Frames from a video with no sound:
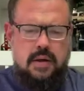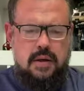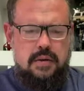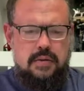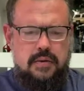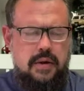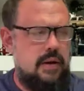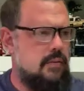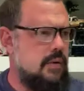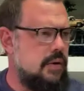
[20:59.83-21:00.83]
So
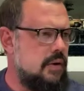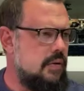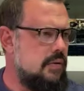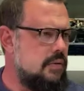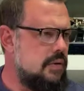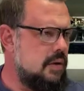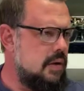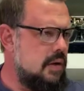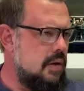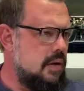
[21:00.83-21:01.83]
another one of those.
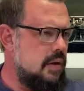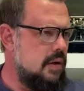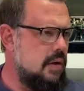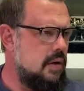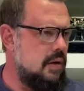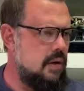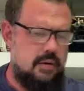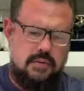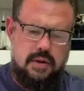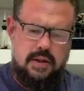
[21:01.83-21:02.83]

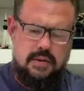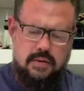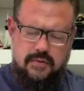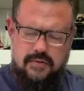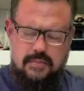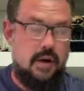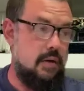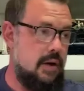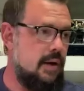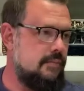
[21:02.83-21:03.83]
Really? 2 of them?
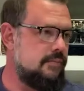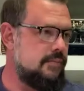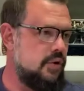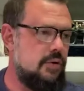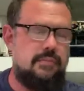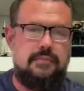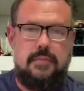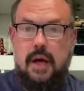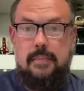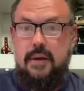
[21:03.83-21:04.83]
Okay, sure.
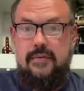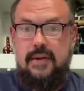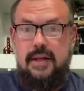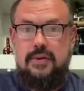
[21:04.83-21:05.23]
I'm believing the